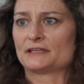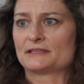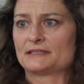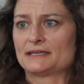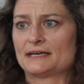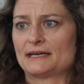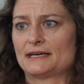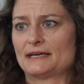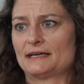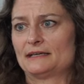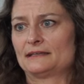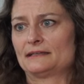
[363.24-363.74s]
on
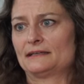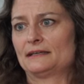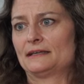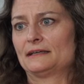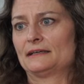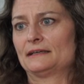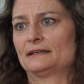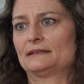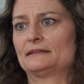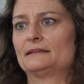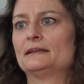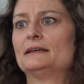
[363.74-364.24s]
that,
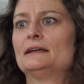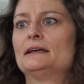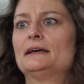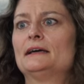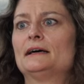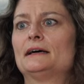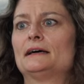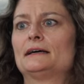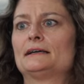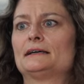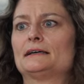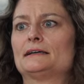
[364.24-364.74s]
and
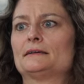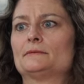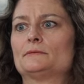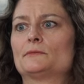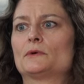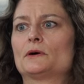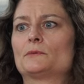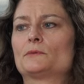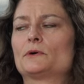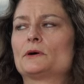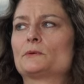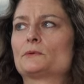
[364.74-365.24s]
Um,
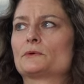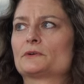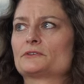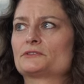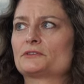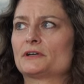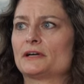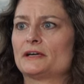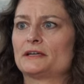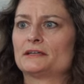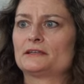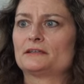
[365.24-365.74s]
what we're
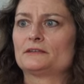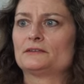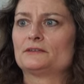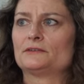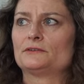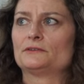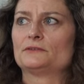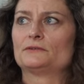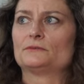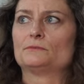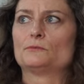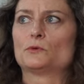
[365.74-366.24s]
trying to do